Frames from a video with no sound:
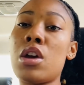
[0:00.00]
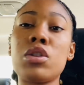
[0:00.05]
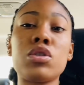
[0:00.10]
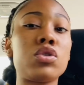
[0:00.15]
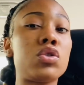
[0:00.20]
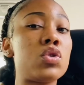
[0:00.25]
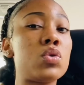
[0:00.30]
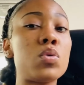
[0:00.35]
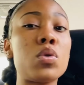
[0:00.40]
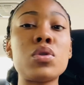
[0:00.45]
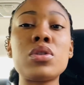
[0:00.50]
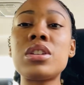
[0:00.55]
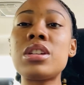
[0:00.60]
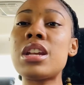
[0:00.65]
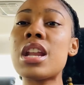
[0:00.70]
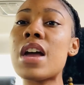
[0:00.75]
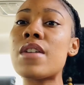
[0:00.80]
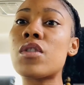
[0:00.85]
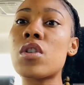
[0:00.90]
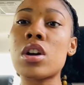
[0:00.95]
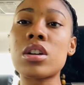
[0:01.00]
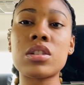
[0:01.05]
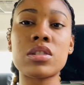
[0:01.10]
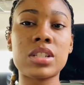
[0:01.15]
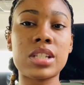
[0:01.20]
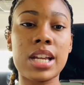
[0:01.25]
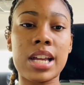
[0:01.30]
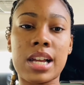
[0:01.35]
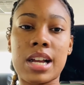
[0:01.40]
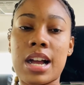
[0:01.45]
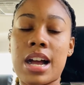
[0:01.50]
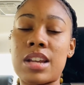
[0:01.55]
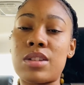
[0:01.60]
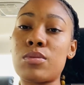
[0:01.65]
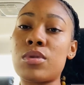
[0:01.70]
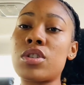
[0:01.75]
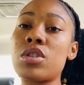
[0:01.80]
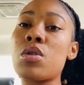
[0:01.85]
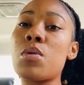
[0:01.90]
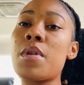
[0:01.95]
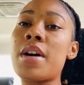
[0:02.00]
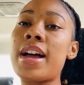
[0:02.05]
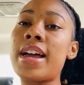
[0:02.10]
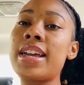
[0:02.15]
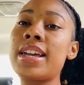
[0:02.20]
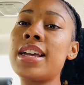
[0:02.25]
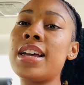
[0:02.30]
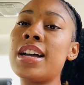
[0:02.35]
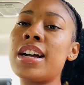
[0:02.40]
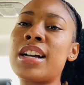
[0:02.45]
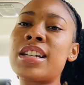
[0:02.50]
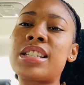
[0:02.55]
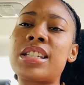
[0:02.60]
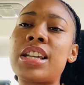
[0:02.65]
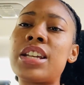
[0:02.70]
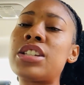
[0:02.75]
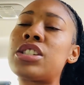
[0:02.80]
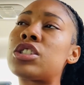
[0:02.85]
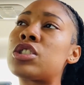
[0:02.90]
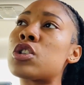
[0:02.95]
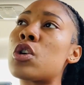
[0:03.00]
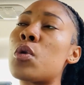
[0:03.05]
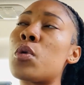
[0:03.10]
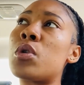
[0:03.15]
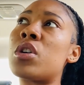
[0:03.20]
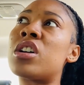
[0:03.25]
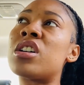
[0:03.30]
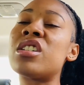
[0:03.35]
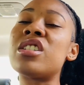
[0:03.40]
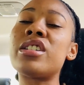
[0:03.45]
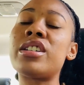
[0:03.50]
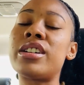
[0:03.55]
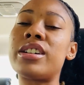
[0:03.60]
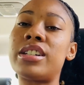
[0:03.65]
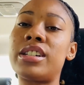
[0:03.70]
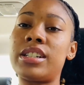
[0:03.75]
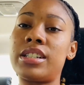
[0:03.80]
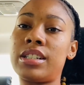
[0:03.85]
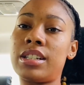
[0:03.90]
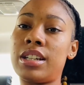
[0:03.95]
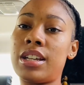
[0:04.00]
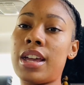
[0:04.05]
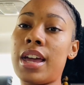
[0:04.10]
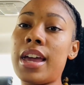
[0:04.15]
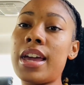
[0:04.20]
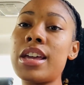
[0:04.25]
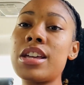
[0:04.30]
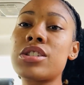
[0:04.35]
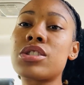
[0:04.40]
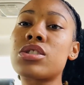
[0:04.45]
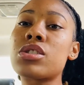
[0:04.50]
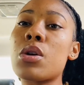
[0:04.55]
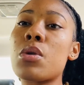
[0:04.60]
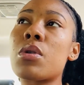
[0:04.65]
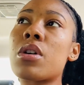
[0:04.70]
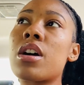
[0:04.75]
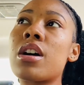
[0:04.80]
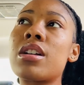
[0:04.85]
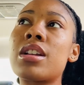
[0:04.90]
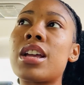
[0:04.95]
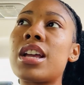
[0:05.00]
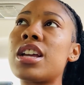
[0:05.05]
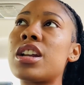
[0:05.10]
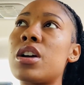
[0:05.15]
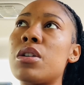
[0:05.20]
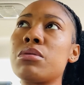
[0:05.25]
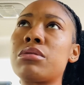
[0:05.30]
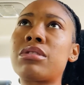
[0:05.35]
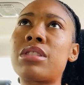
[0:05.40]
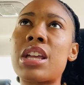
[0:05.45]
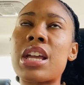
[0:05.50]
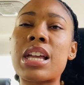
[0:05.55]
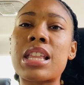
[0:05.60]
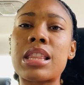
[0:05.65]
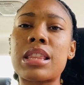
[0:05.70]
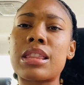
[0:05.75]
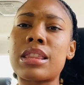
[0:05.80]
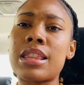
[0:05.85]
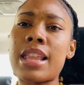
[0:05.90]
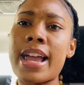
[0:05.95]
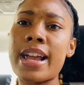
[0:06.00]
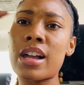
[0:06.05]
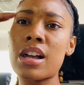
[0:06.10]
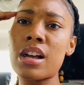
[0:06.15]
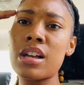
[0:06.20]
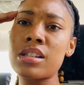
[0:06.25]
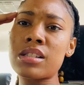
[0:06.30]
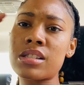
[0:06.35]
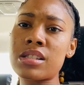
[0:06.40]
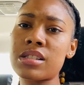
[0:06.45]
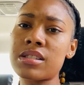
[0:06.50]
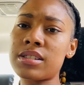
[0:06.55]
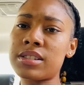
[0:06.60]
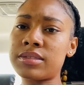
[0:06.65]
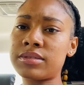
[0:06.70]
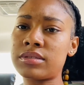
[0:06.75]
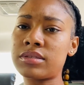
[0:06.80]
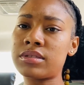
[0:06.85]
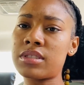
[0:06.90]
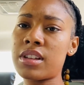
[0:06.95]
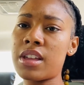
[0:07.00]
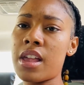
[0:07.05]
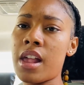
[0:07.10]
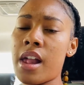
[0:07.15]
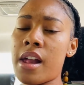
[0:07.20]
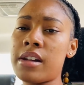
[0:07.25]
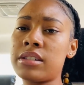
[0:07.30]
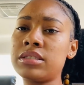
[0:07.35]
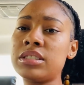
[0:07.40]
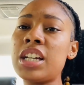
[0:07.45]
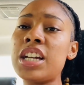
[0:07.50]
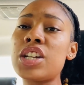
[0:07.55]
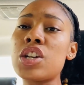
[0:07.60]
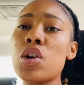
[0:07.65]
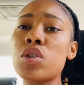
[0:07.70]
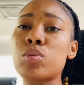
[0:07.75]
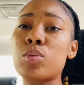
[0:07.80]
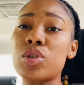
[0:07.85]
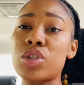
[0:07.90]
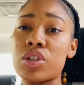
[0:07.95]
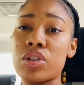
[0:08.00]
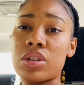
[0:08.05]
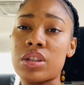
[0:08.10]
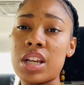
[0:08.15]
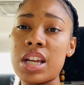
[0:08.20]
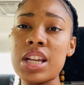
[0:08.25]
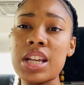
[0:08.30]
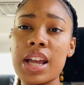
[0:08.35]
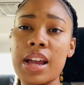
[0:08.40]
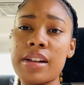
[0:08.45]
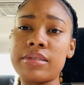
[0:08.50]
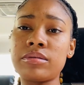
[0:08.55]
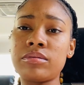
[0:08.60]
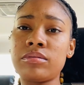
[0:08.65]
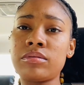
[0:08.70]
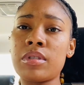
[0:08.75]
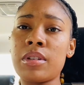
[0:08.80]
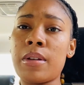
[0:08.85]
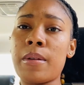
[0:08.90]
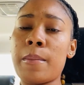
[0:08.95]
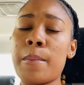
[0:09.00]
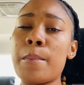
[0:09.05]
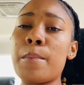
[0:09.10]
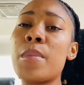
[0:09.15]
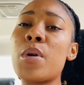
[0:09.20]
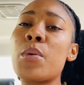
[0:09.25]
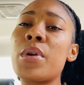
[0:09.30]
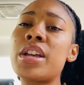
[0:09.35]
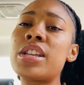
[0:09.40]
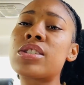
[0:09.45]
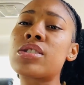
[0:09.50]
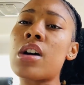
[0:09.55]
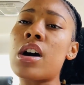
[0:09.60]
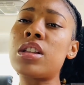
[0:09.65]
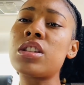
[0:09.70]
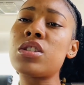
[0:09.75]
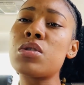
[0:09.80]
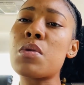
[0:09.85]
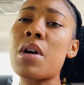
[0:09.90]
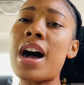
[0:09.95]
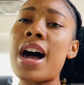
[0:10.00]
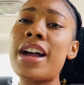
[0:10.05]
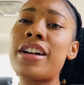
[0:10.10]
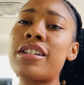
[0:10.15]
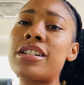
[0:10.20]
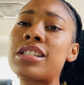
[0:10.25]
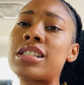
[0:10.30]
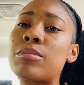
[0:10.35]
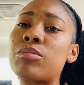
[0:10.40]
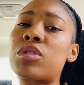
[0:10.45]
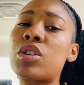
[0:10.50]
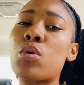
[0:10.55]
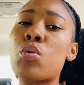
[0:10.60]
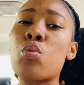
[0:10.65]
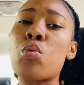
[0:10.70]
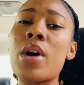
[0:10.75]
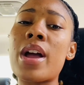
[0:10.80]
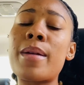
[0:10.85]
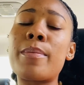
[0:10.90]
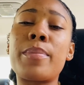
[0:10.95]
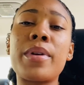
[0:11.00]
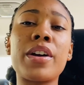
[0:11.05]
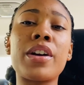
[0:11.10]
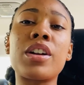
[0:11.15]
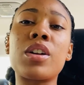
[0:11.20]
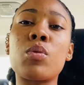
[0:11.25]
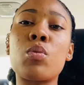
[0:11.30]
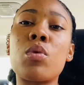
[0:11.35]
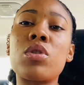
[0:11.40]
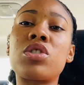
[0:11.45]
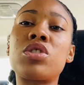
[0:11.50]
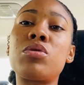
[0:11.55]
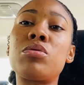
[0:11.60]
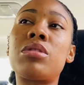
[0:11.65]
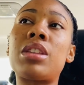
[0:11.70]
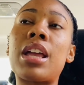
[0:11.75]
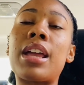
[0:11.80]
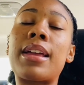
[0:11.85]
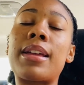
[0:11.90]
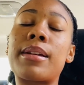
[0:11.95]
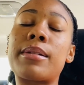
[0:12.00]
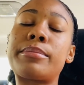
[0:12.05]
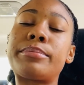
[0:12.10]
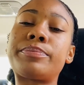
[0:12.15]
You will never understand God. You want to know why? Because he's so good. He's so good. He don't think like us. He knows what you're thinking. But when he's calling you higher, it's something way bigger than what you think.